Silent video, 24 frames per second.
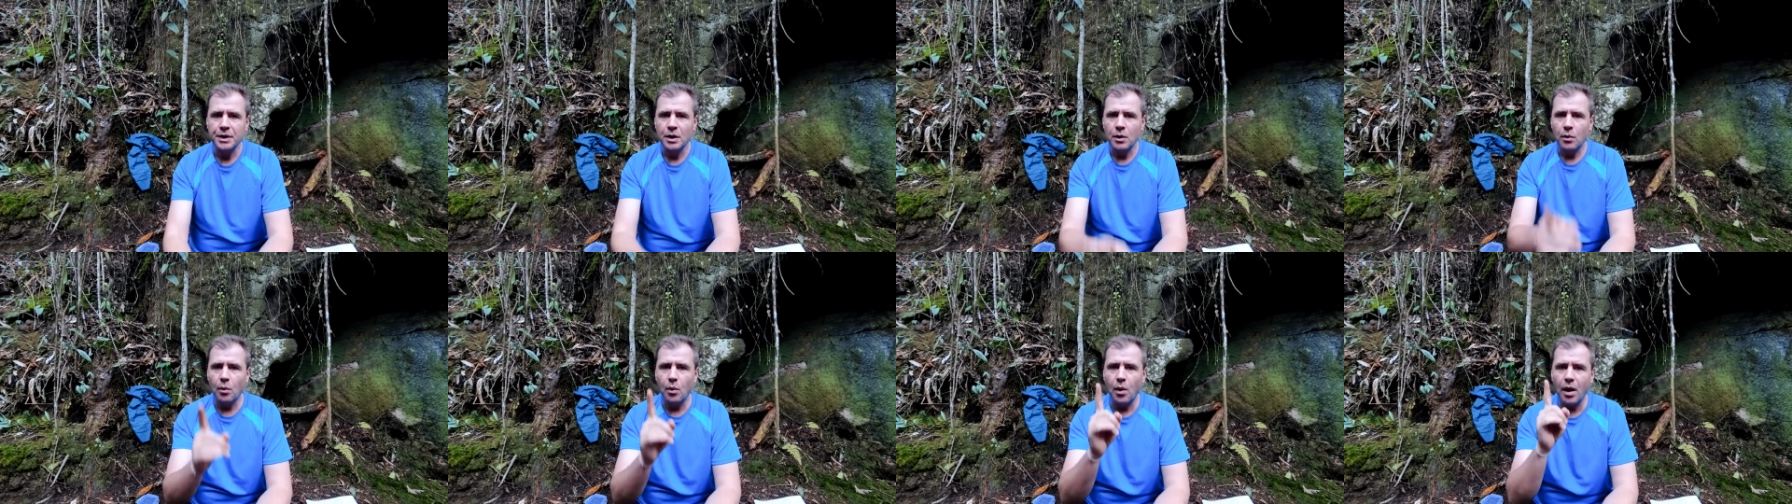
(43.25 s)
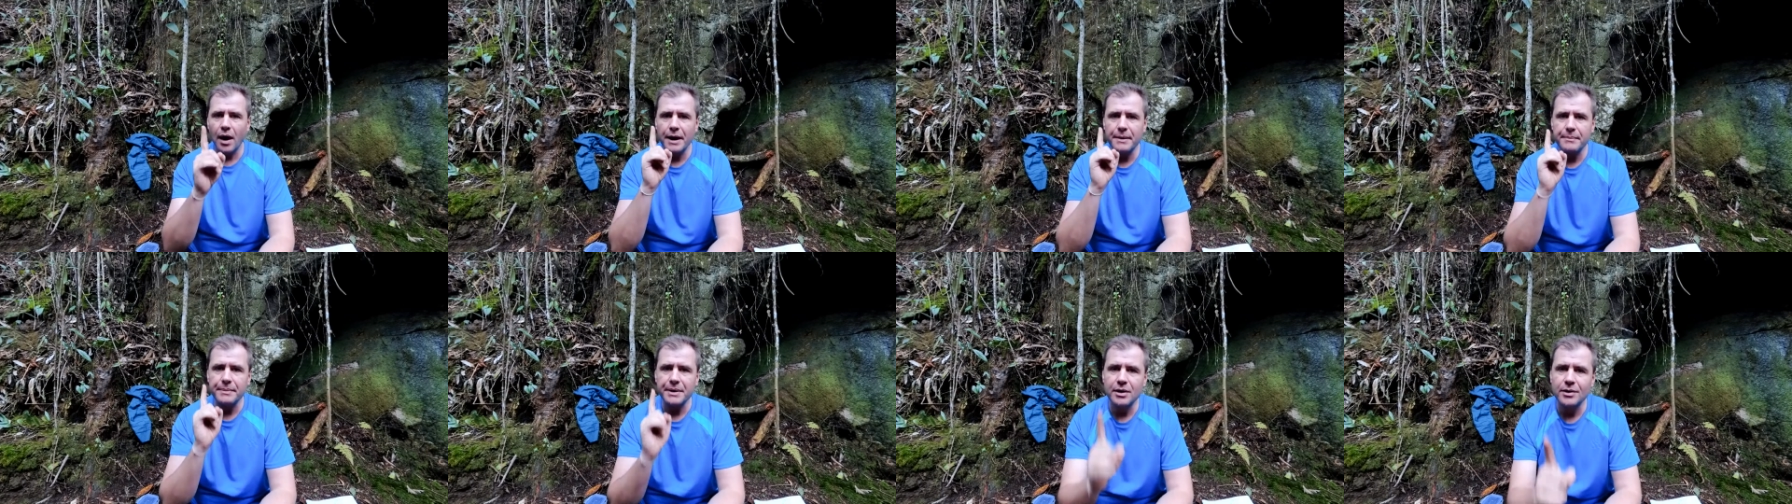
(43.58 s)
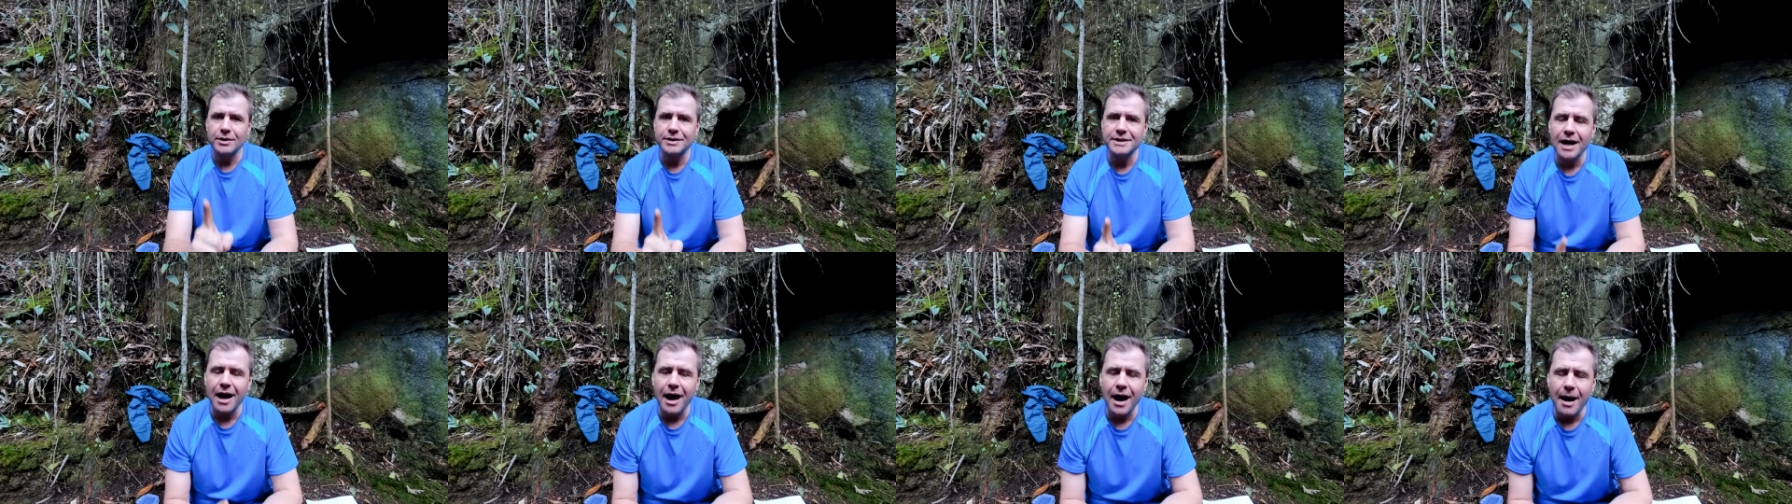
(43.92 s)
Why?
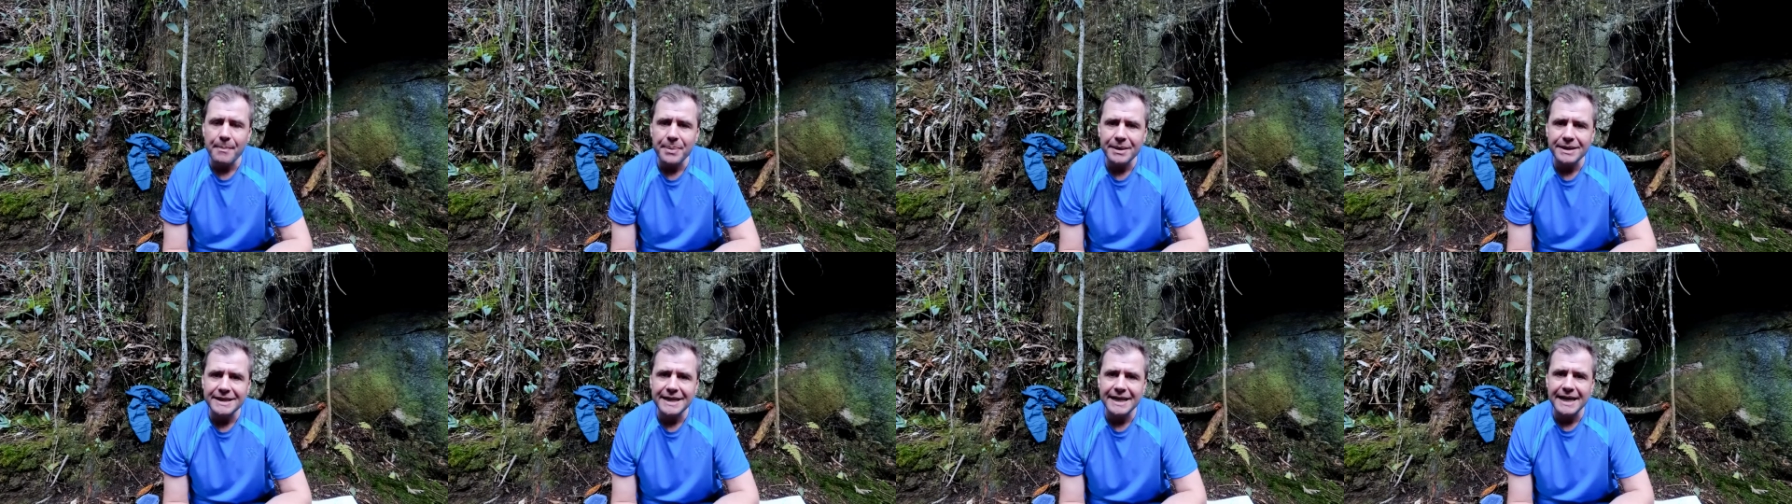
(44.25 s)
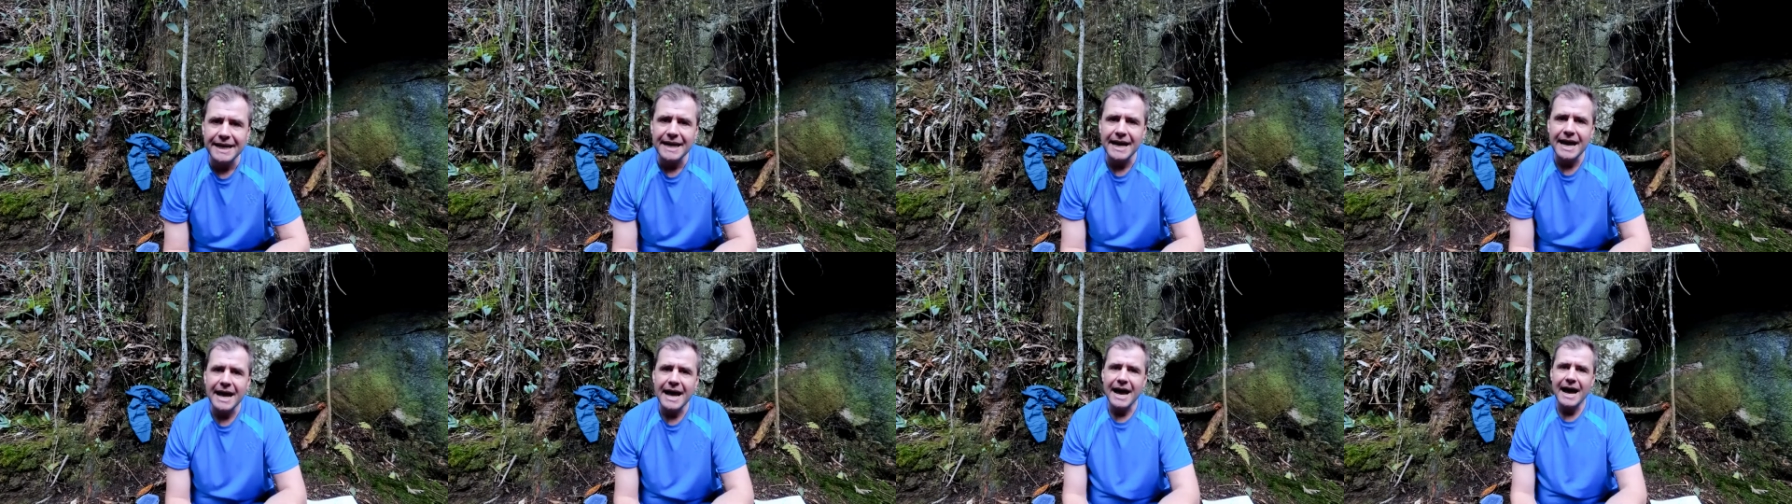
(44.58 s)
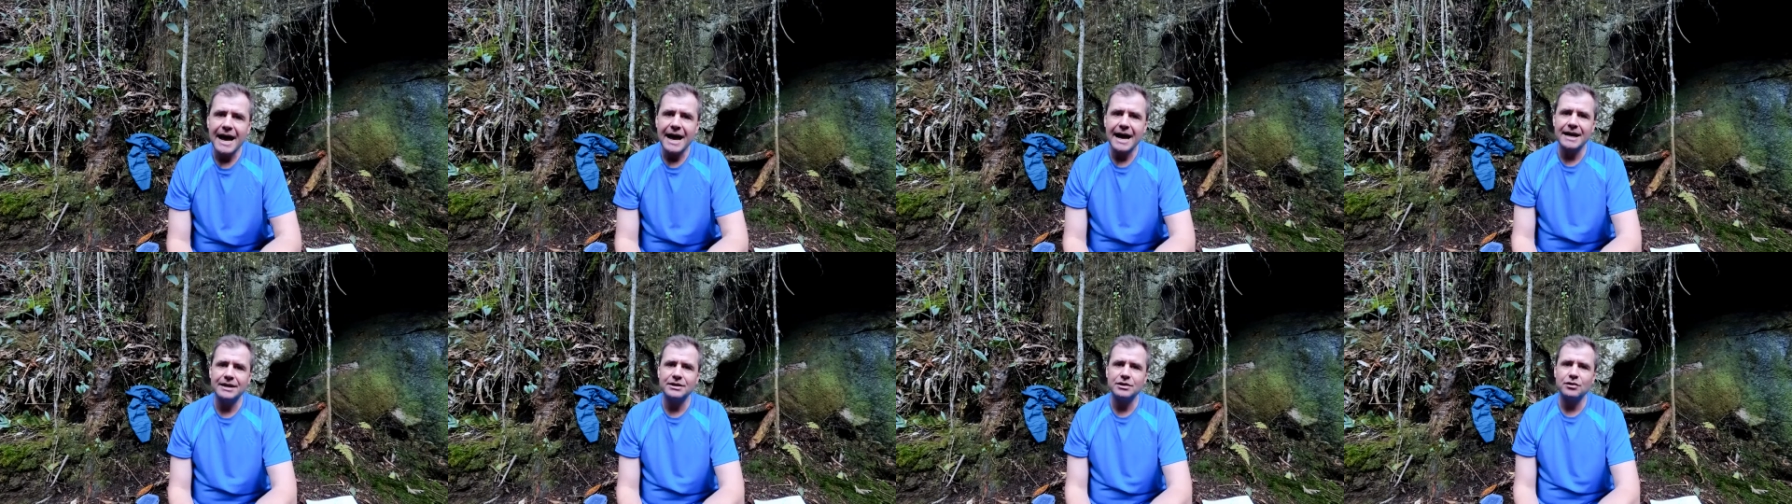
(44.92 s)
Because uppity
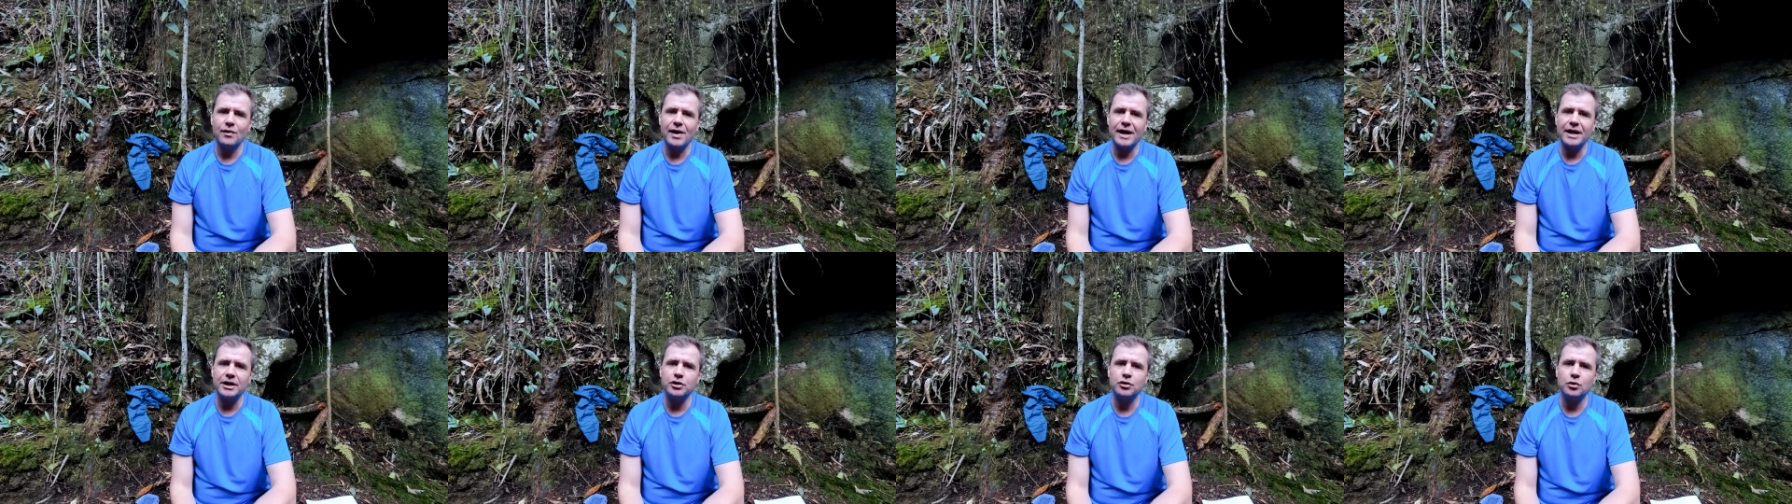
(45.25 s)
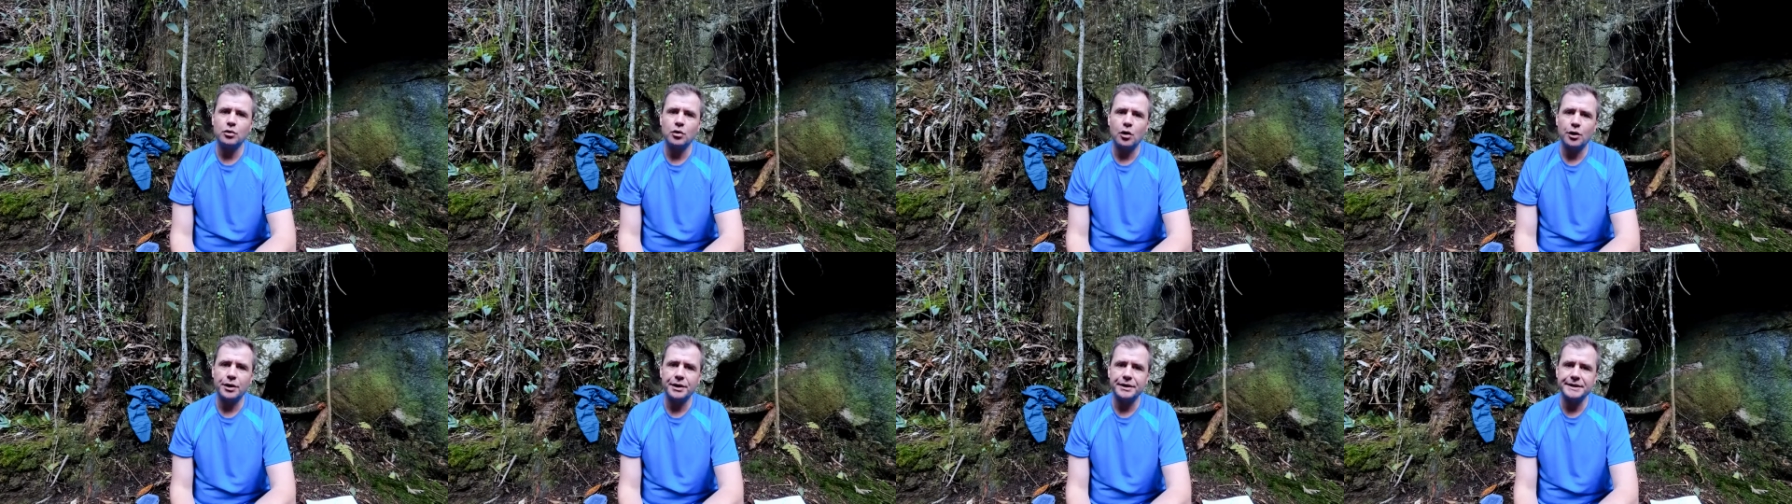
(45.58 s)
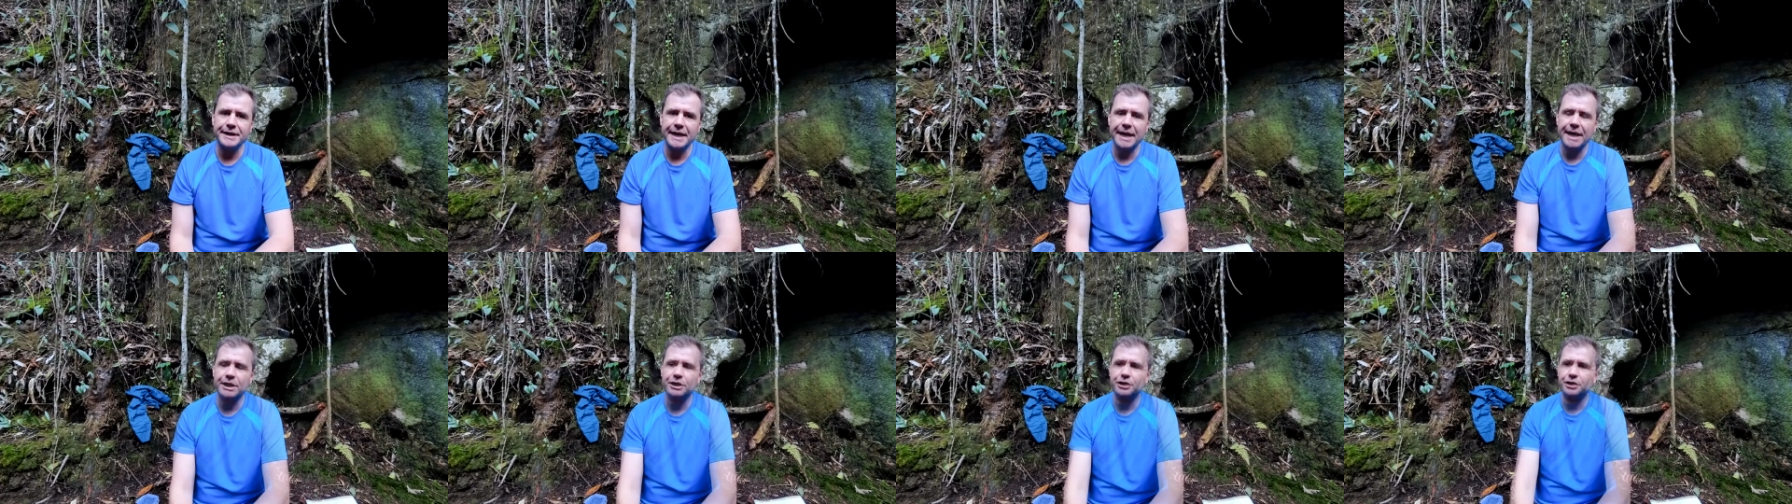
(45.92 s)
has a racial
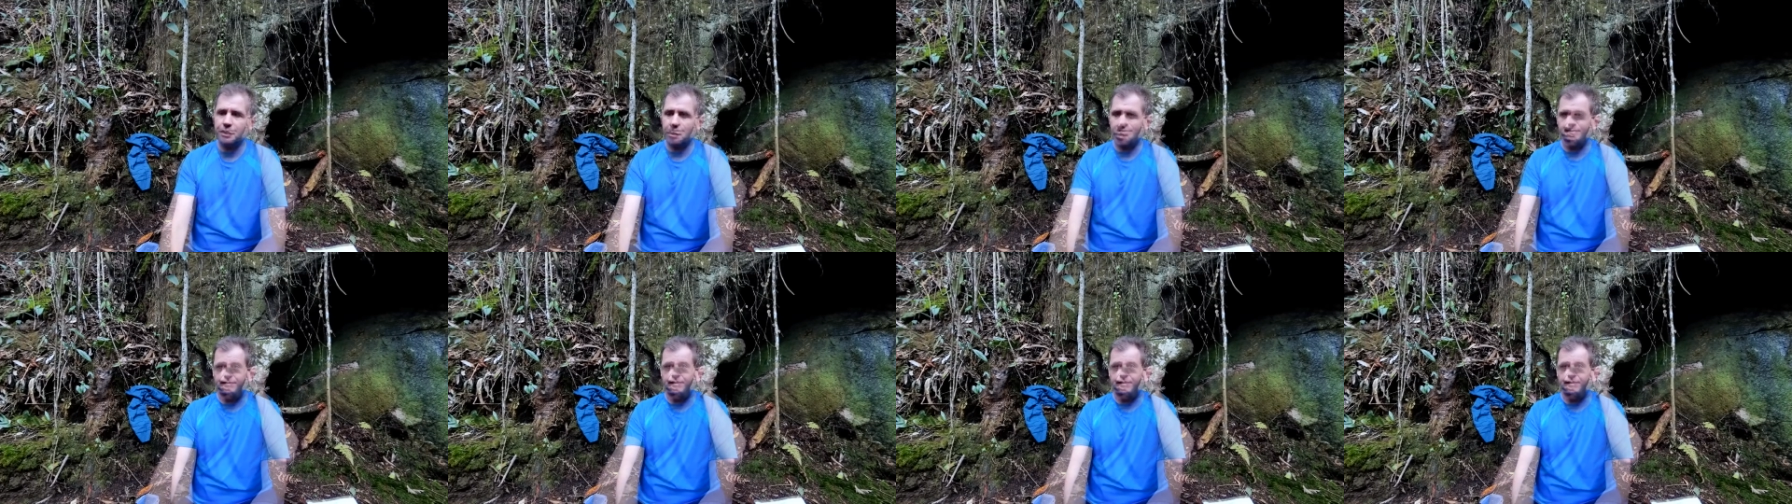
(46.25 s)
connotation.